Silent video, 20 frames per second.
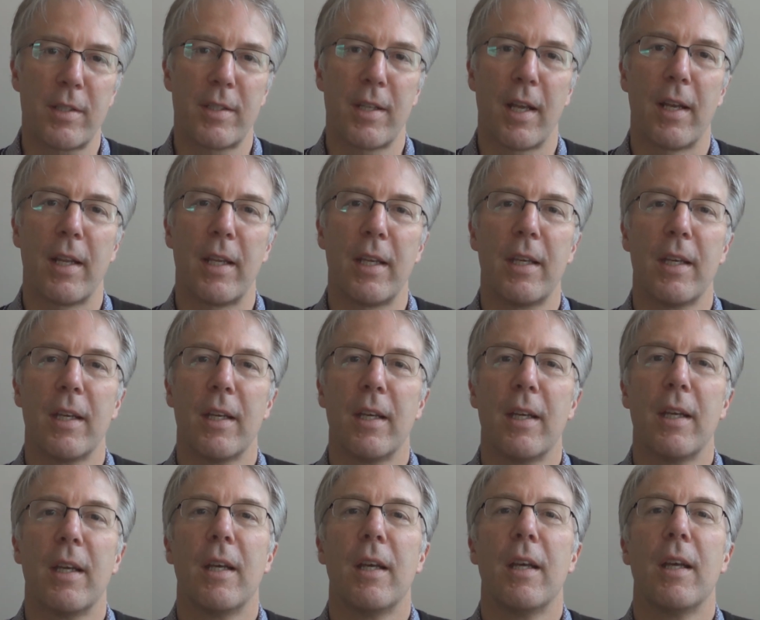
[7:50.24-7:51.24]
study,
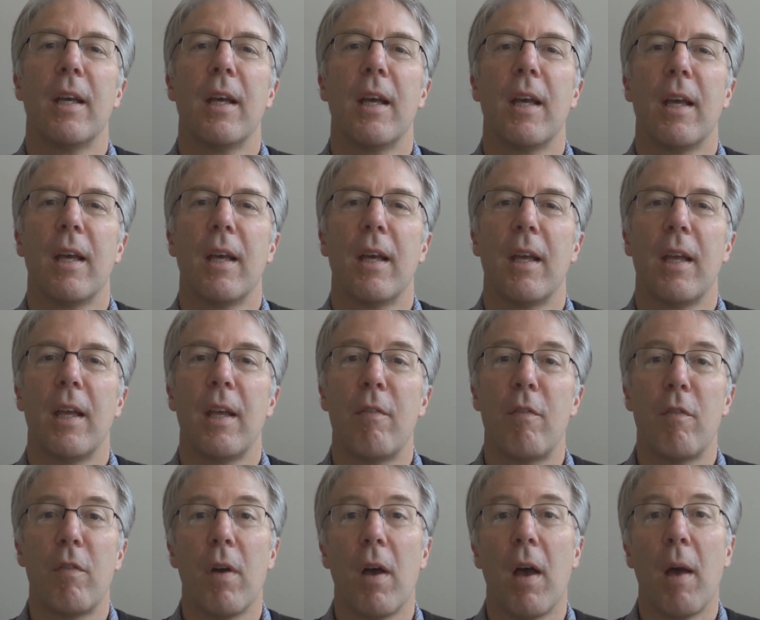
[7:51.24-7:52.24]

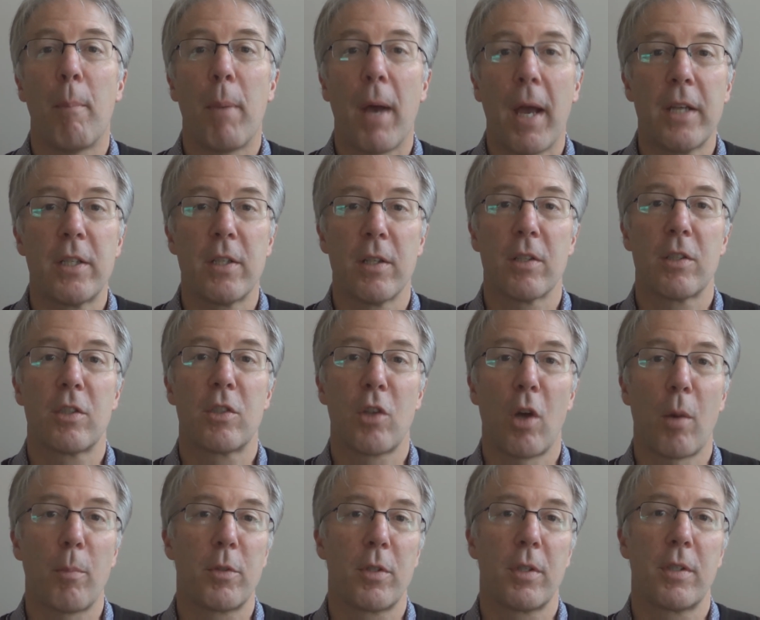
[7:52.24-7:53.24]
if a patient
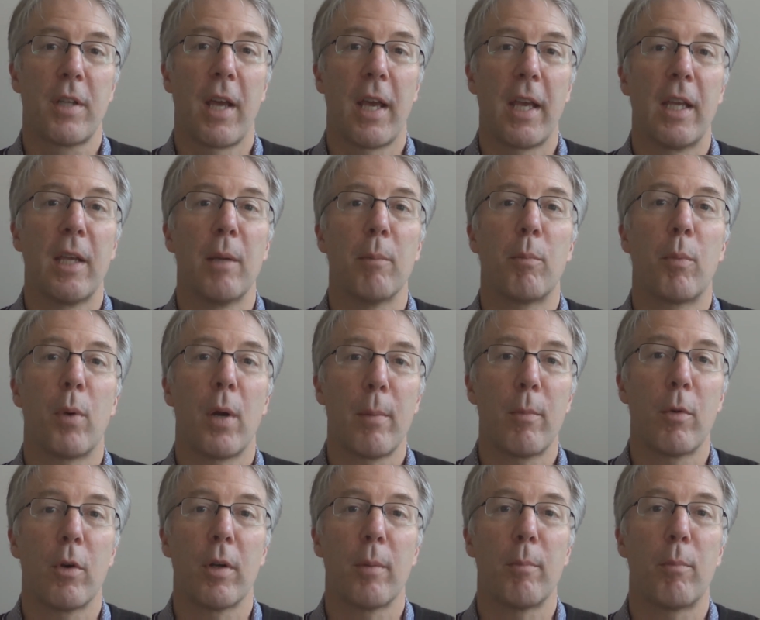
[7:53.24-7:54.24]
stopped taking
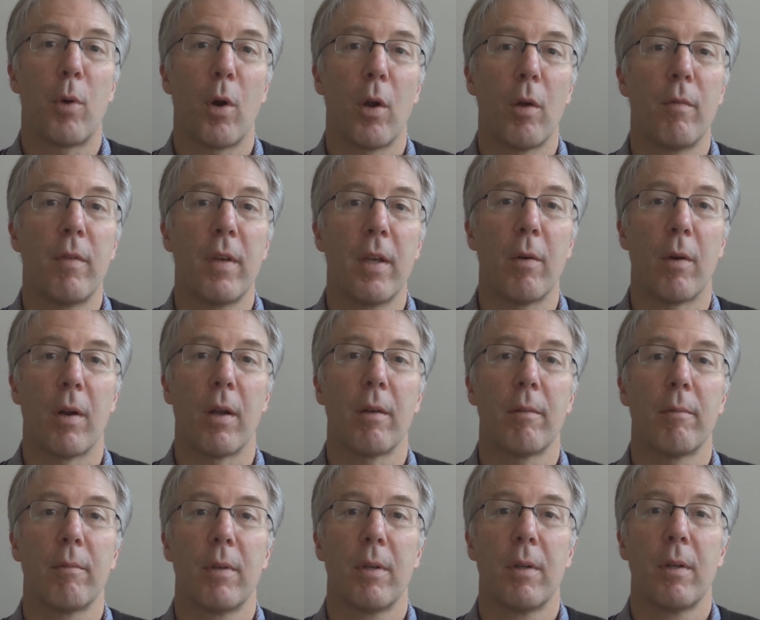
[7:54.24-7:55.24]
Premarin and Provera,
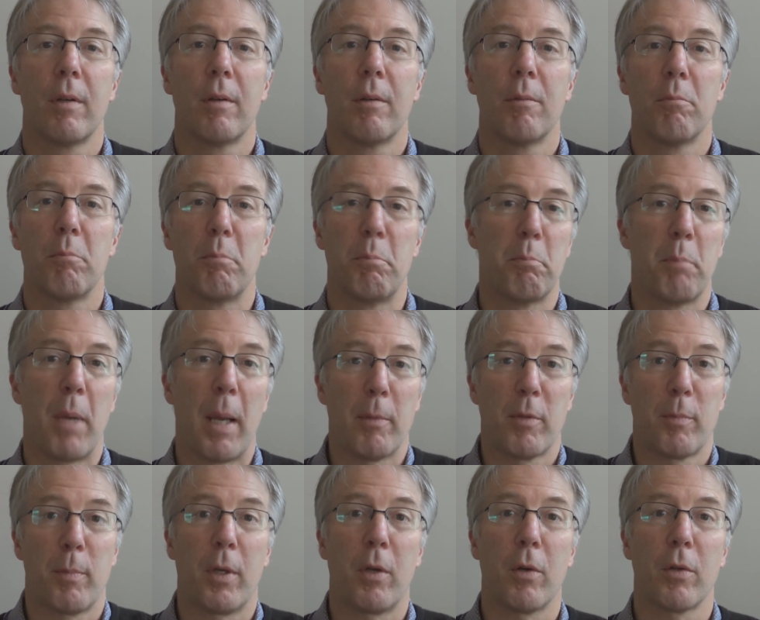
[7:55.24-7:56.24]

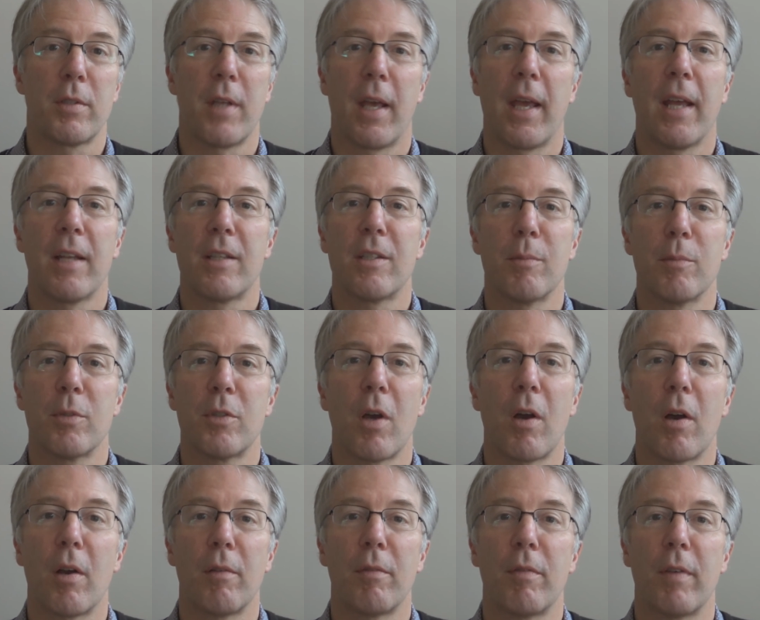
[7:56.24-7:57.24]
perhaps because they had some
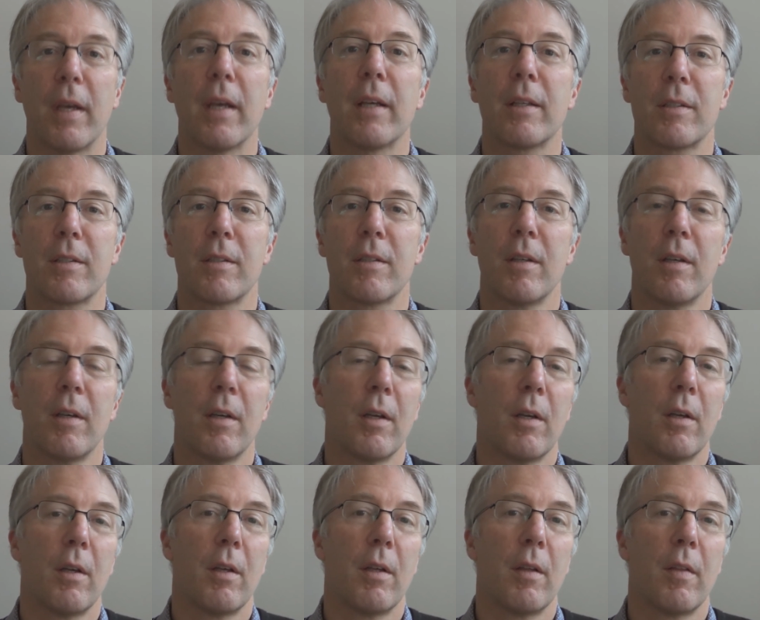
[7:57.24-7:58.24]
side effects,
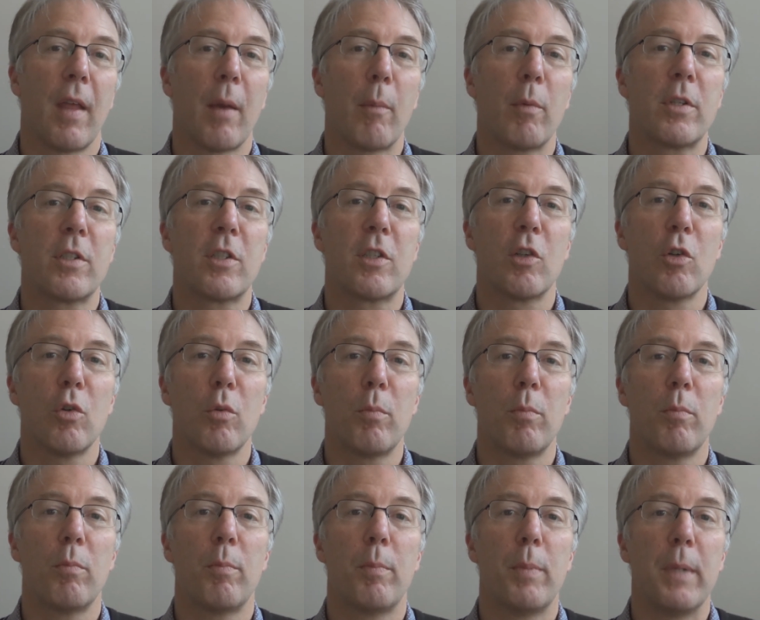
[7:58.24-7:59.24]
they would still
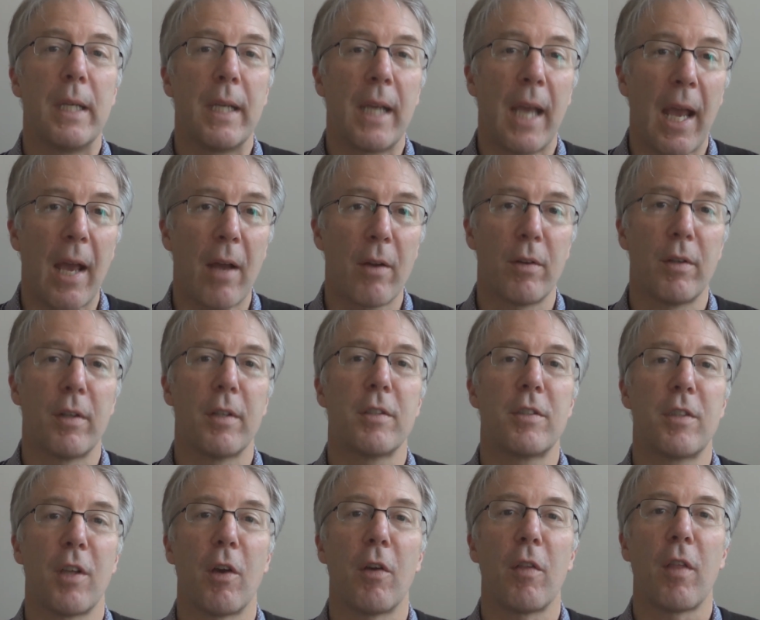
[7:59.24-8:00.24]
be counted
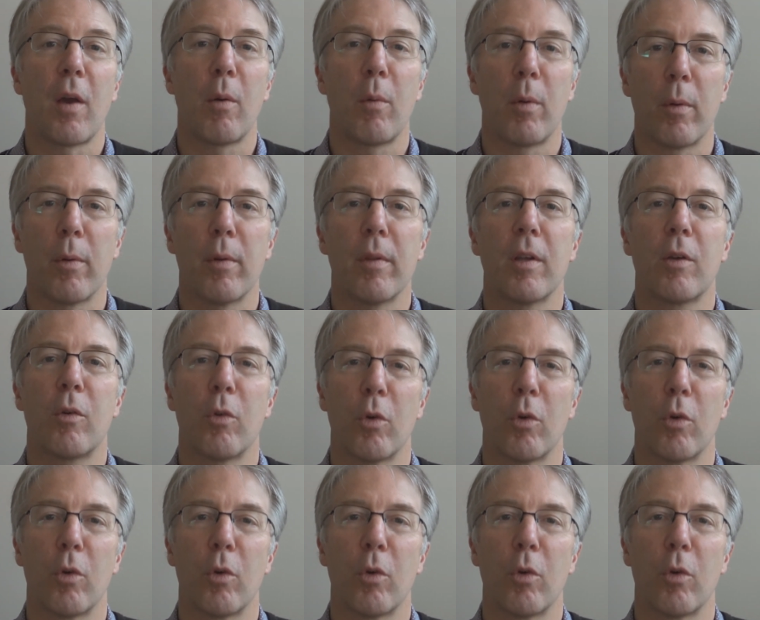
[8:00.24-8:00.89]
as though they were in the